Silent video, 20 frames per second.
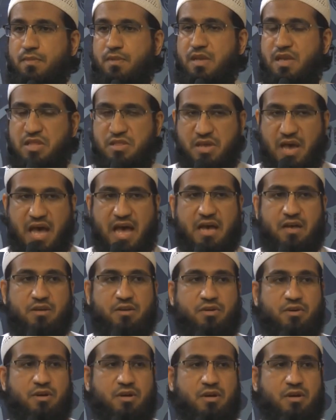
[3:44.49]
in the
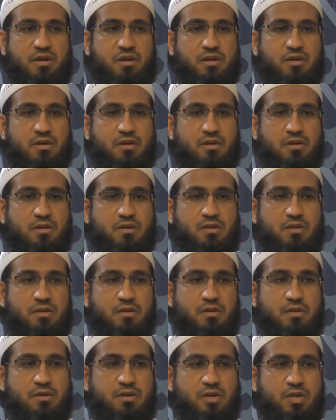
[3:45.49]
akhirah,
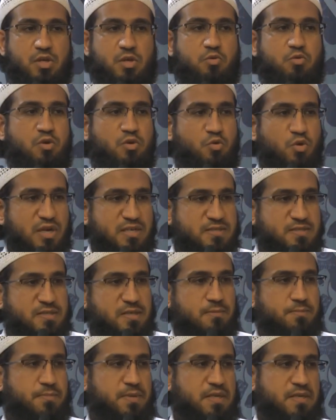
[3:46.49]
you will rest
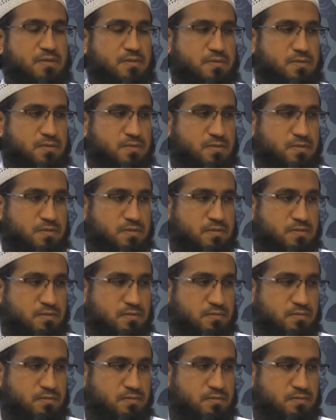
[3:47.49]
in peace.